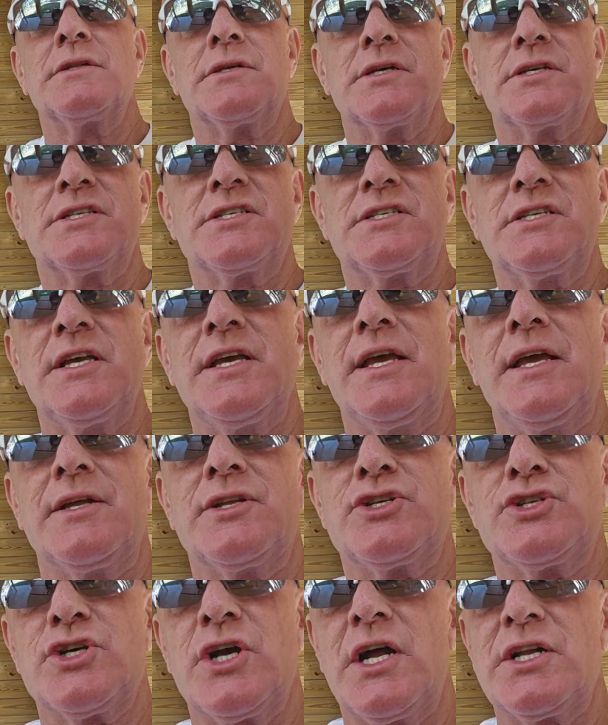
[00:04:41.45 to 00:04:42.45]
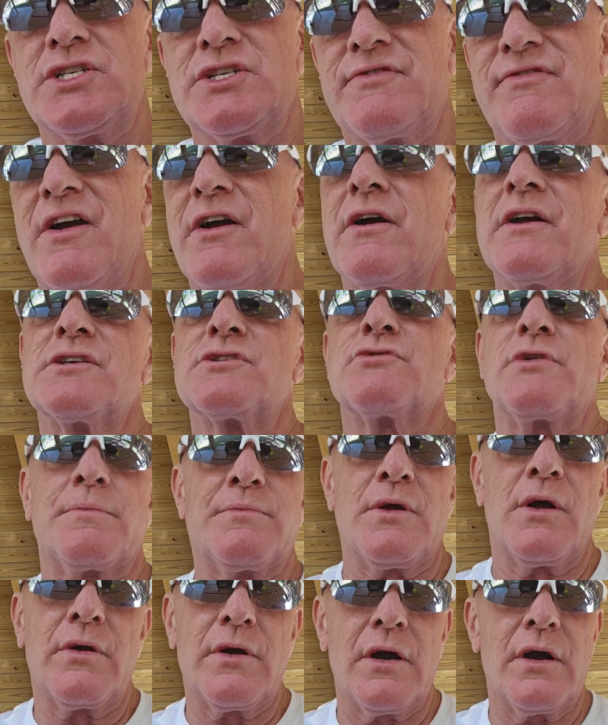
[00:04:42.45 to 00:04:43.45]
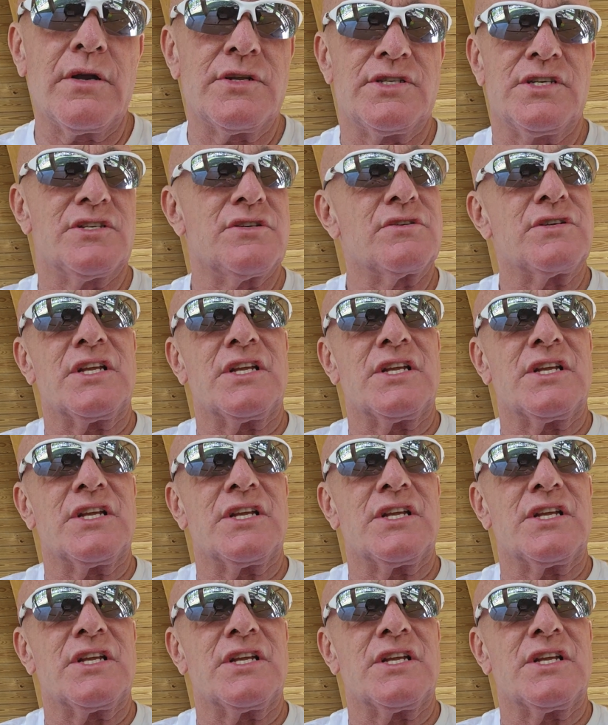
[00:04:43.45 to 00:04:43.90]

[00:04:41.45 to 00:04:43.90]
to see and judge various cryptocurrencies.